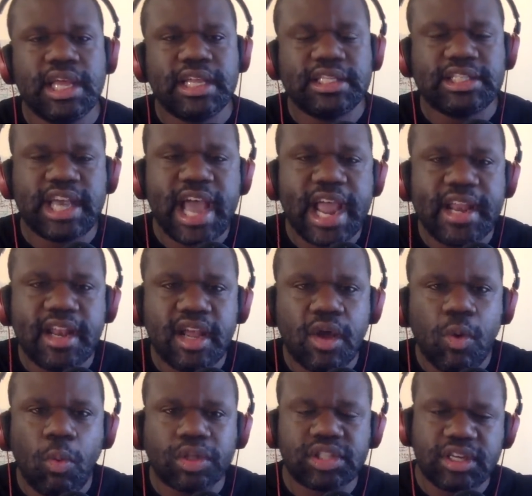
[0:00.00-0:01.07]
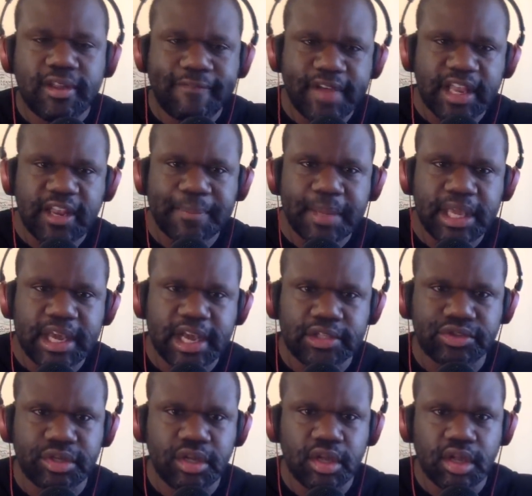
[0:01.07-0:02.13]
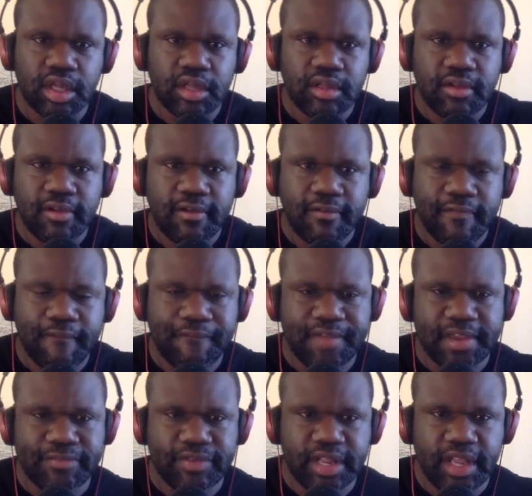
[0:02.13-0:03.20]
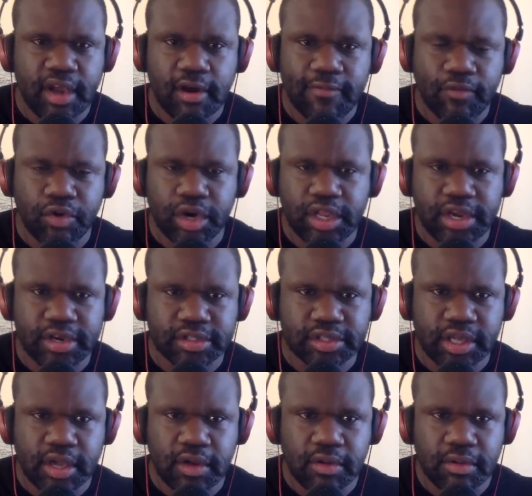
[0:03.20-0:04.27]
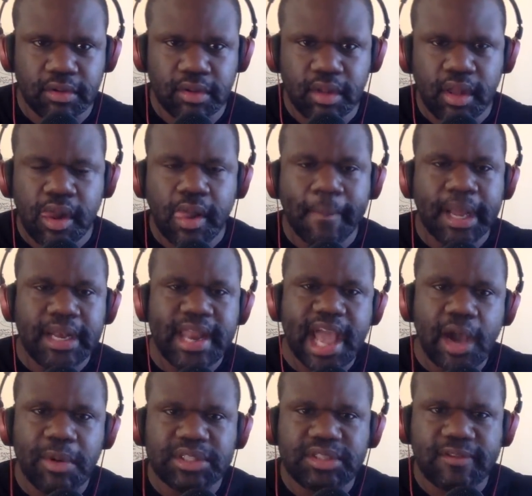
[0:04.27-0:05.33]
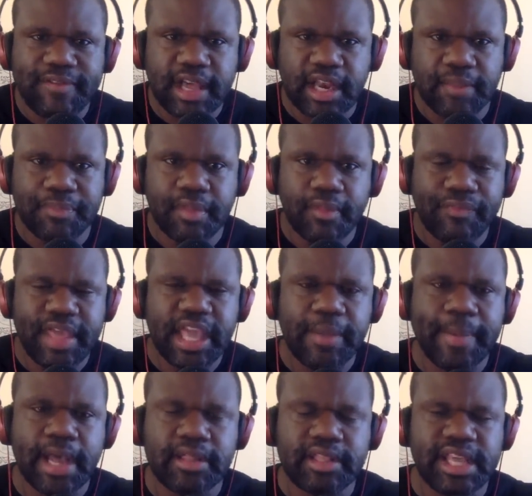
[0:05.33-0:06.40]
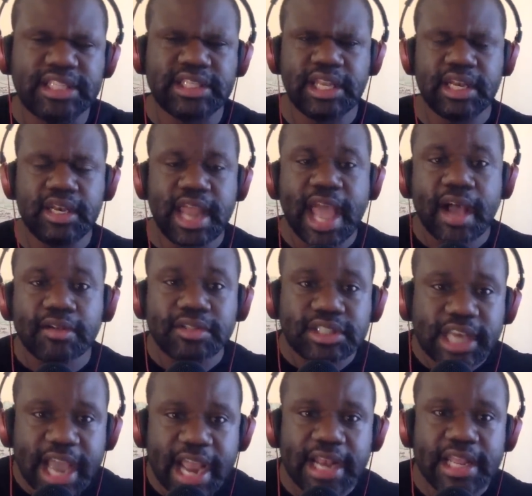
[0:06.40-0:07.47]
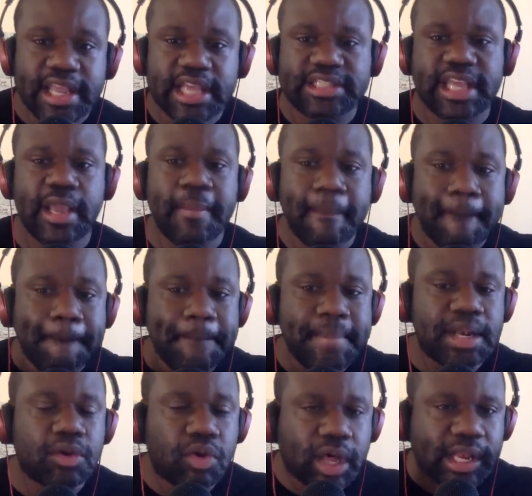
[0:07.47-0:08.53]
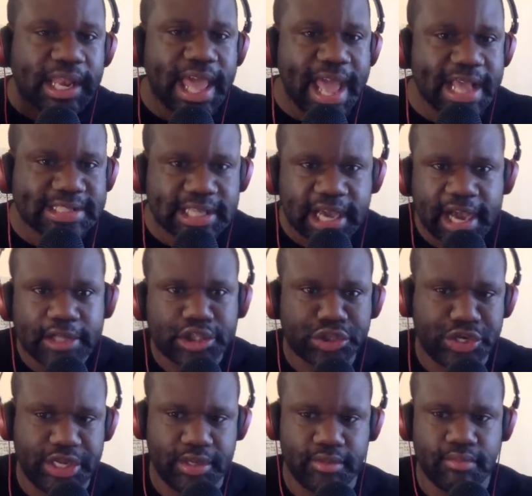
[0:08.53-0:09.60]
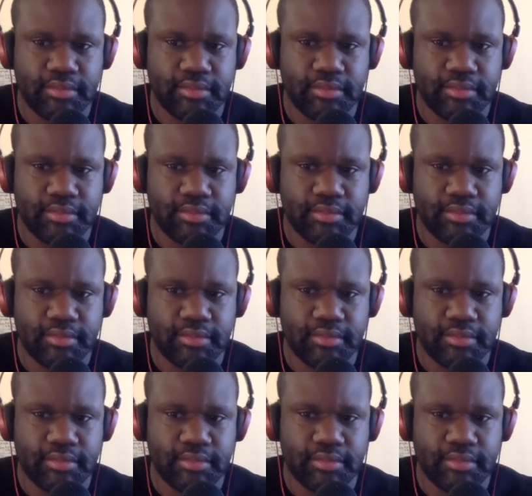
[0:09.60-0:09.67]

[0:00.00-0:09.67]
China was a developing country 50 or 40 years ago, but now it's developed. Think about this. Now China is a middle class country.